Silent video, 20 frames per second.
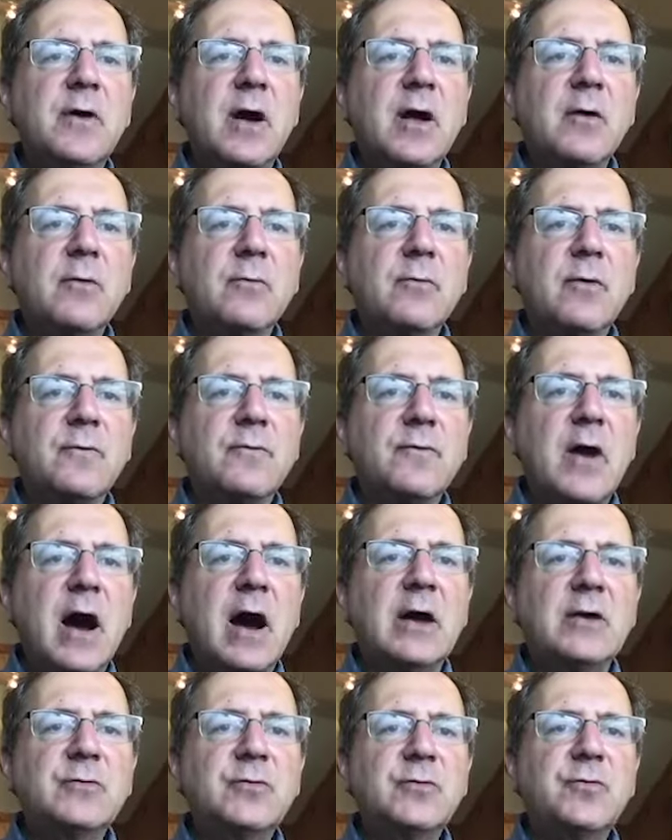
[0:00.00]
a
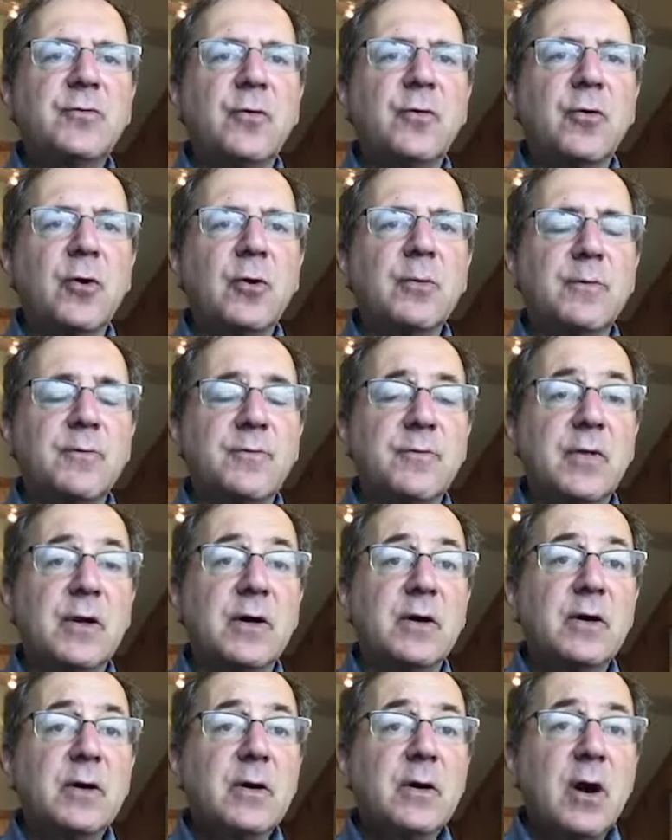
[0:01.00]
revised form of
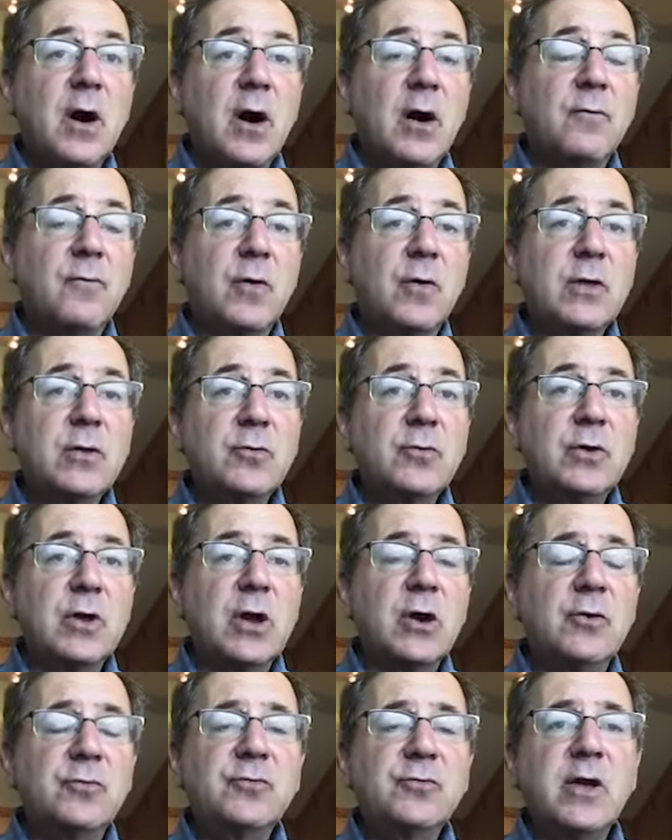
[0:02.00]
the of what you
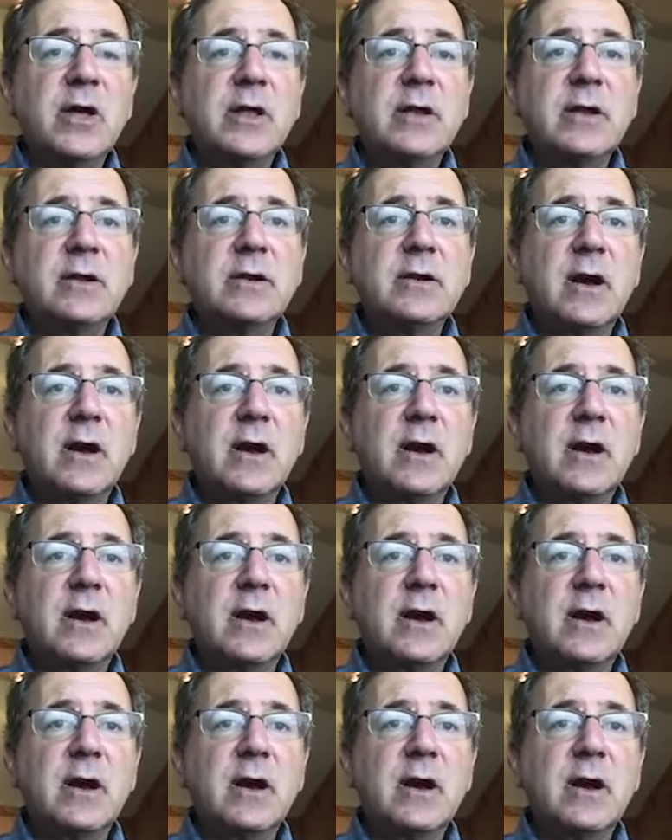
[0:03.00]
negotiated